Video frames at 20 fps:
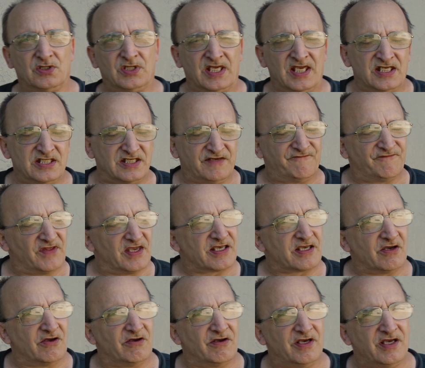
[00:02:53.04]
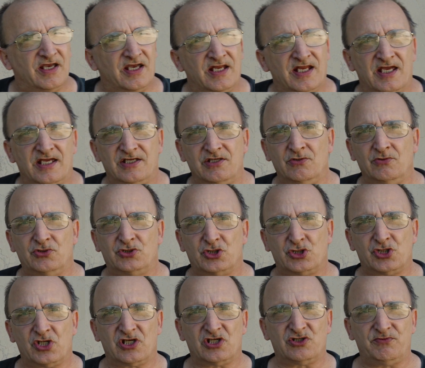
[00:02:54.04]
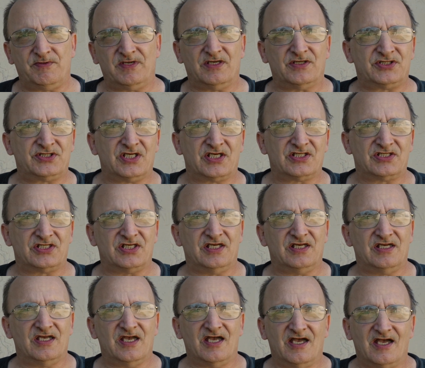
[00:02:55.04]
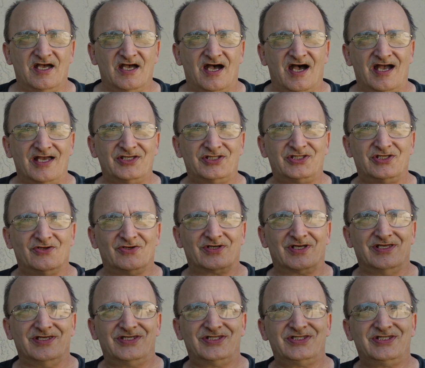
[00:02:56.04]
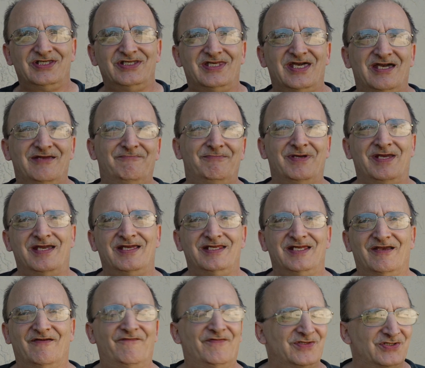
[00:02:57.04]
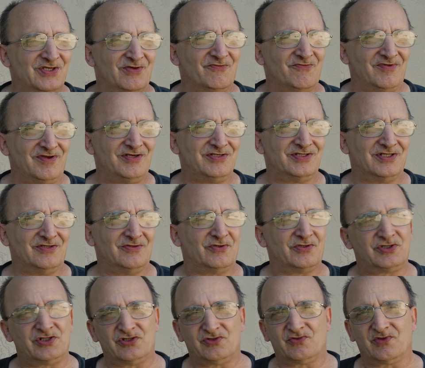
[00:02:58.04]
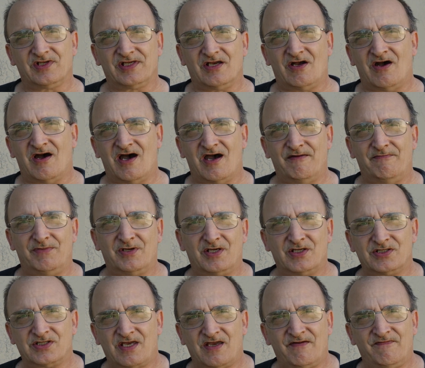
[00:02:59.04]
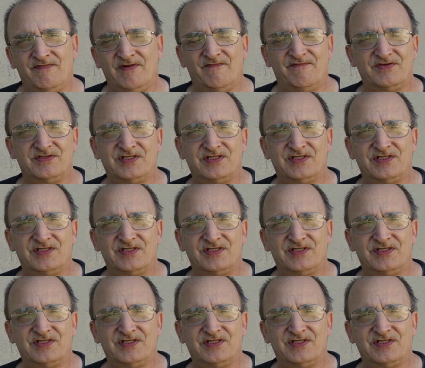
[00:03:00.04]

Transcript: anti-flicker and I use the shutter speed of 60, I still can see that banding for some reason, which is really odd because I have never